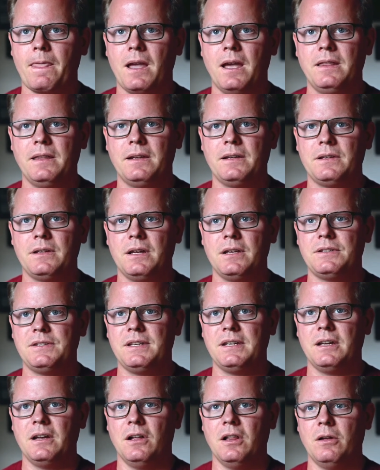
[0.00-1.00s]
And then a
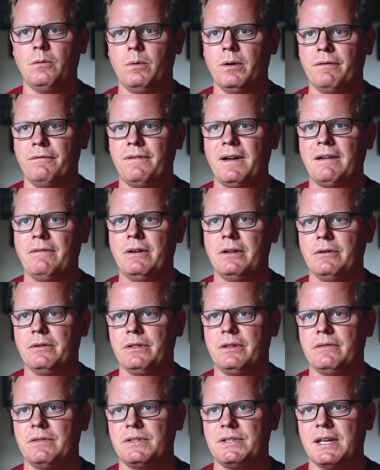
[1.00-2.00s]
seagull at
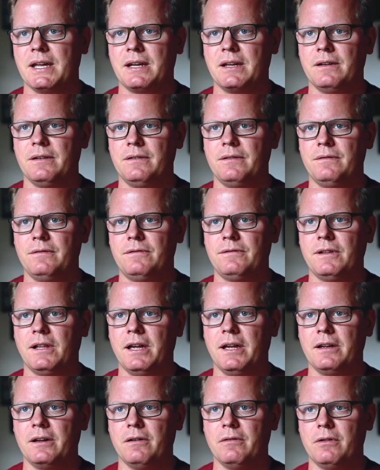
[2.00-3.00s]
1/500th of a second
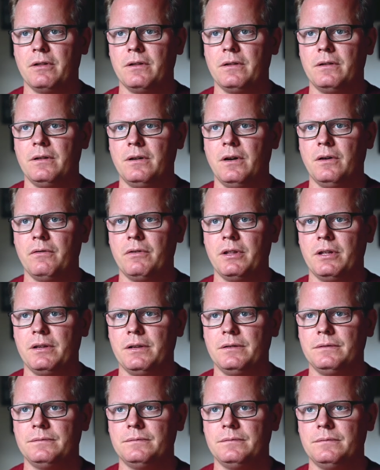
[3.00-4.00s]
flying over the
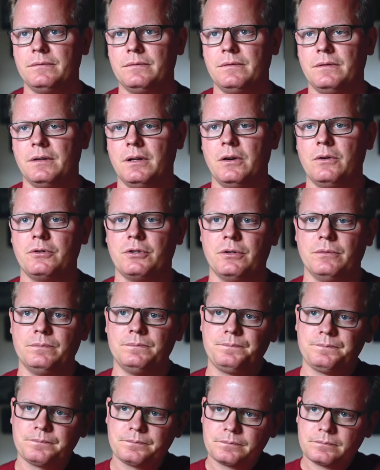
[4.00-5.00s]
ocean.
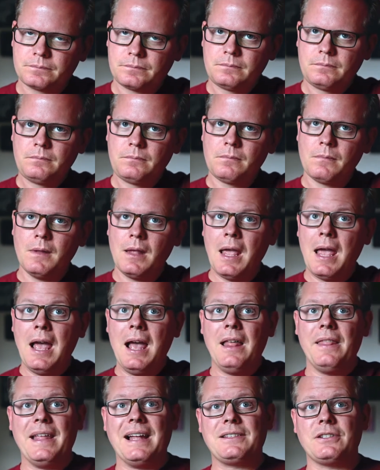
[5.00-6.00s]

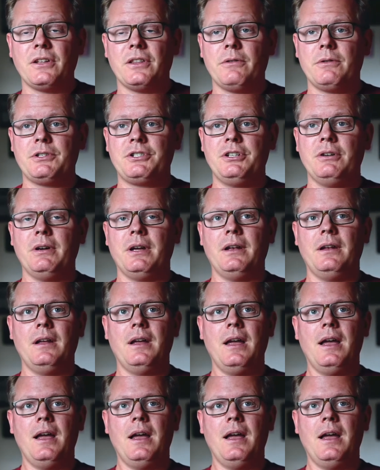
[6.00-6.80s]
That's all there is to it.